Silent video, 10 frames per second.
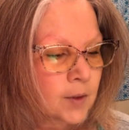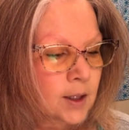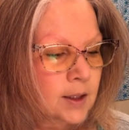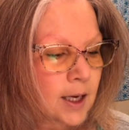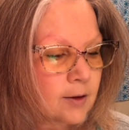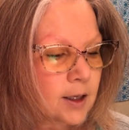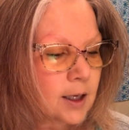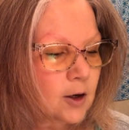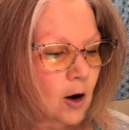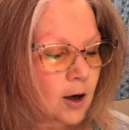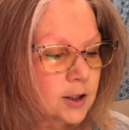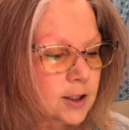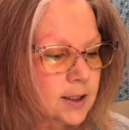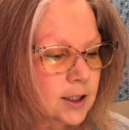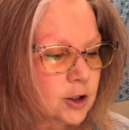Now that I
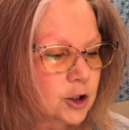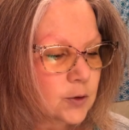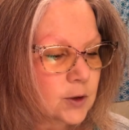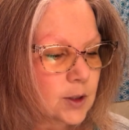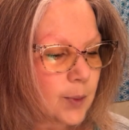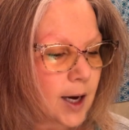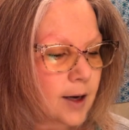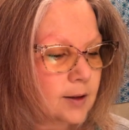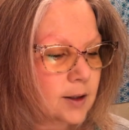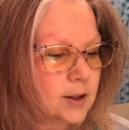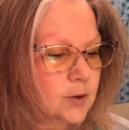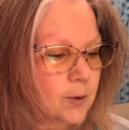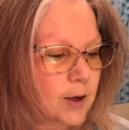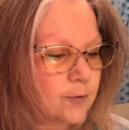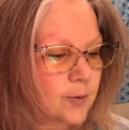consciously choose the path that is
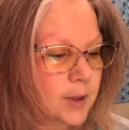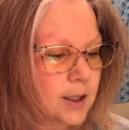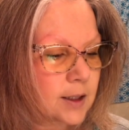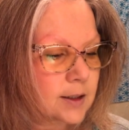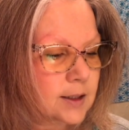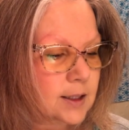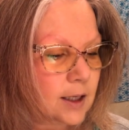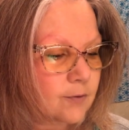right for me instead